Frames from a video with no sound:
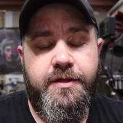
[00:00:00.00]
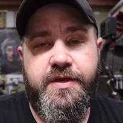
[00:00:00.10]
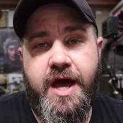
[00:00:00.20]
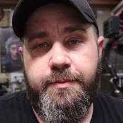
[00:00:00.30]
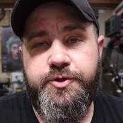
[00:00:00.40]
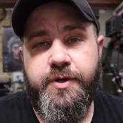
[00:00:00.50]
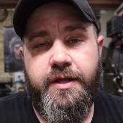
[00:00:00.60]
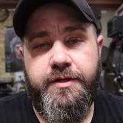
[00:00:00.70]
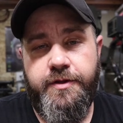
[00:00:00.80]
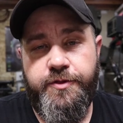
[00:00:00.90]
the
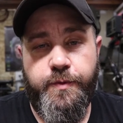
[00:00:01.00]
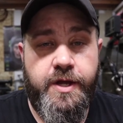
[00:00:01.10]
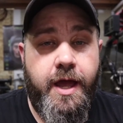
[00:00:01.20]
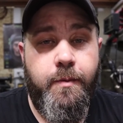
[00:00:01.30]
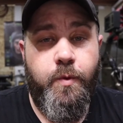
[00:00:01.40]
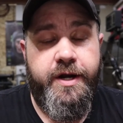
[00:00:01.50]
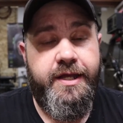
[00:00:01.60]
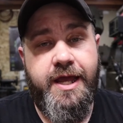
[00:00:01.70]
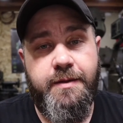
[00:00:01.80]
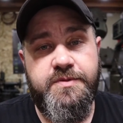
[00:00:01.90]
OPTREL and the 3M when
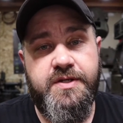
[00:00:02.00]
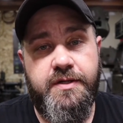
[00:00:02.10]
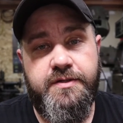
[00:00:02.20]
it came to